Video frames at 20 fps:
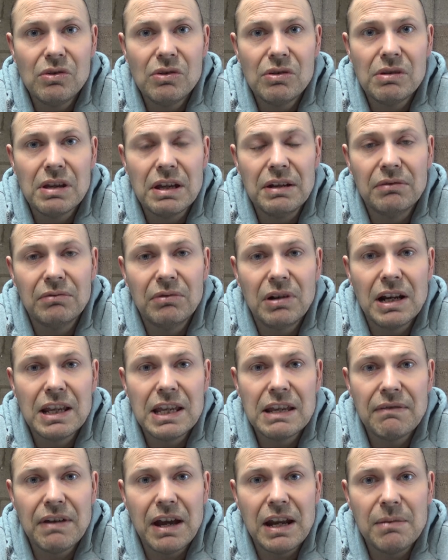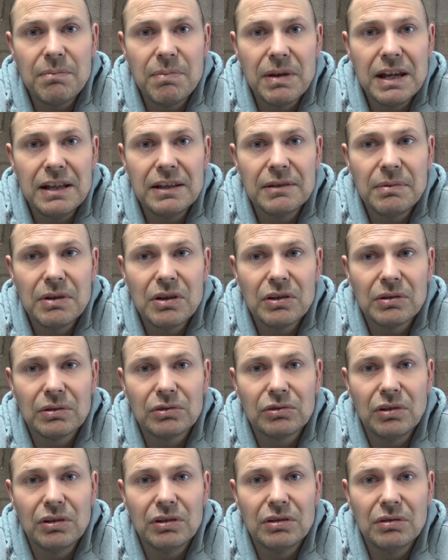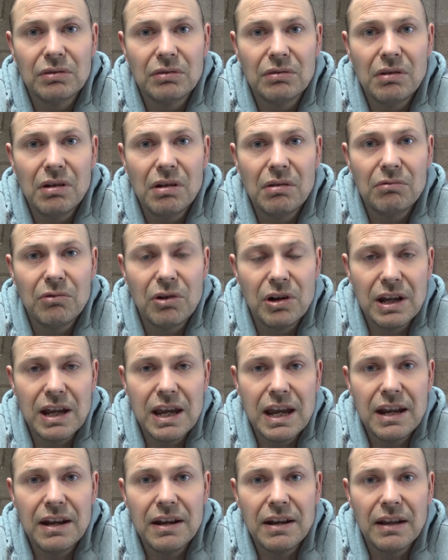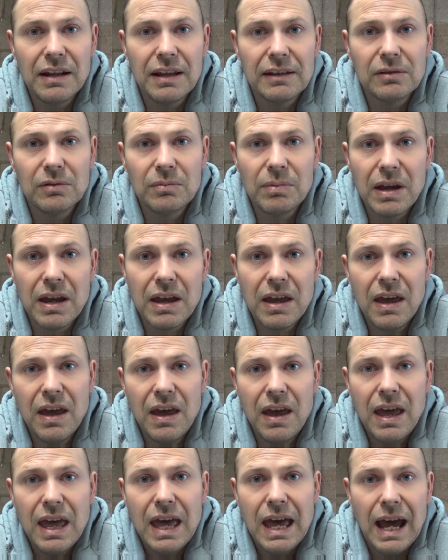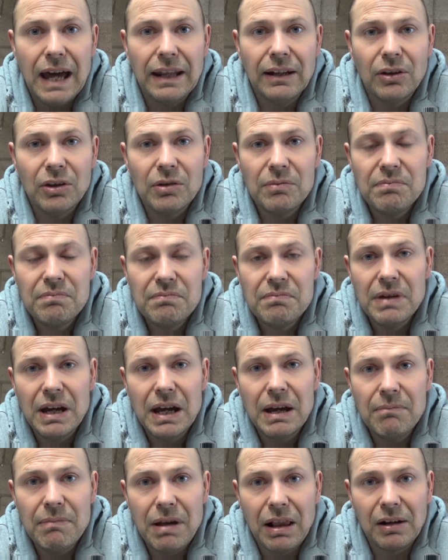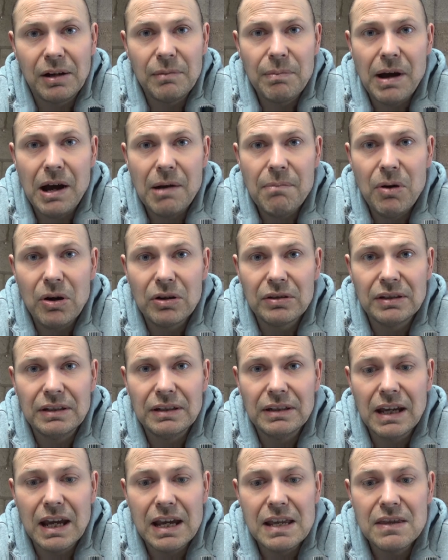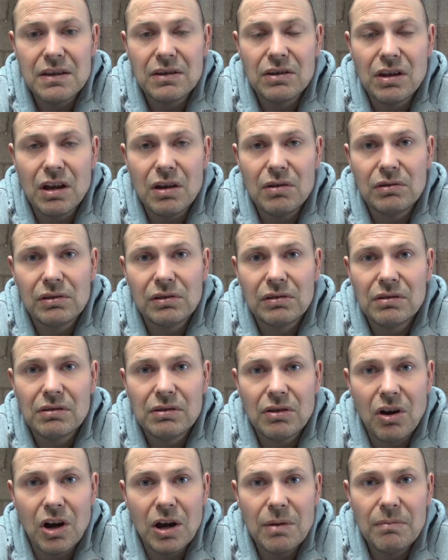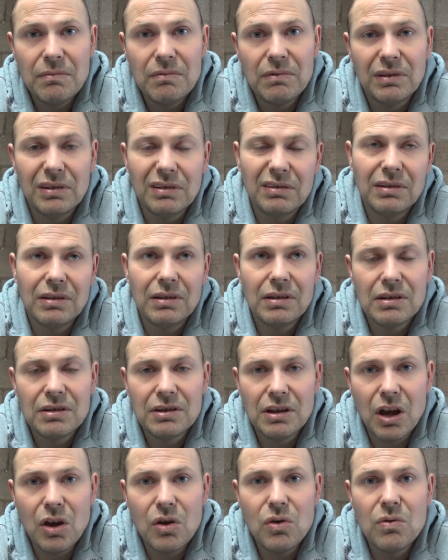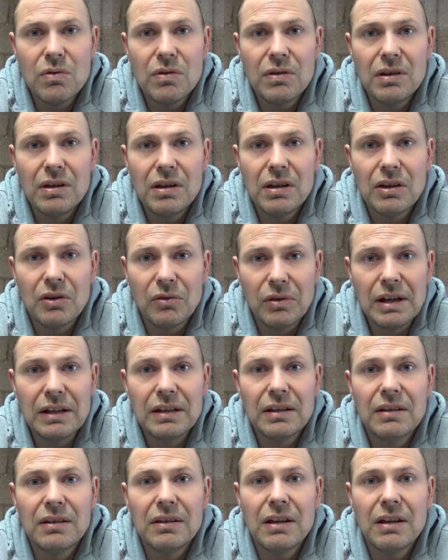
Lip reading: Didn't really give it any beans because I was trying to run it in a little bit, and on Mallory Park Boxing Day there's no time, well there's no grid